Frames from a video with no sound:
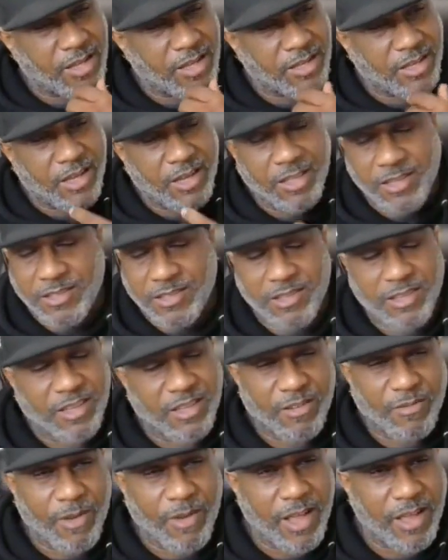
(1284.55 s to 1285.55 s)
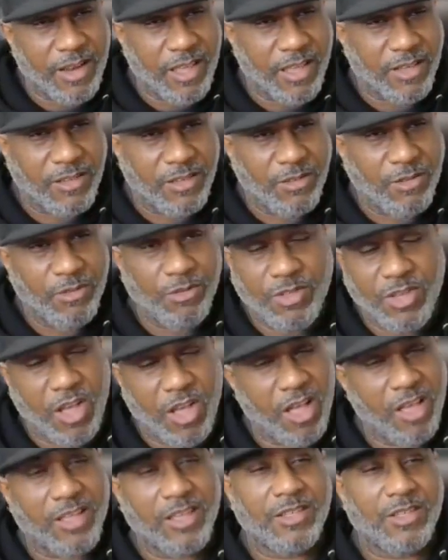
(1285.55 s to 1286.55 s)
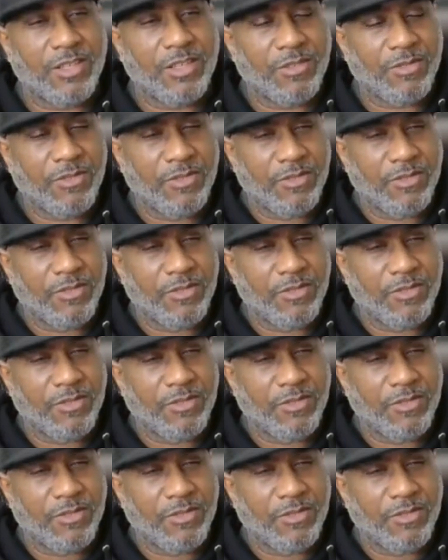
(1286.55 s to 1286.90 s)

And Gideon's looking around like, who you talking to?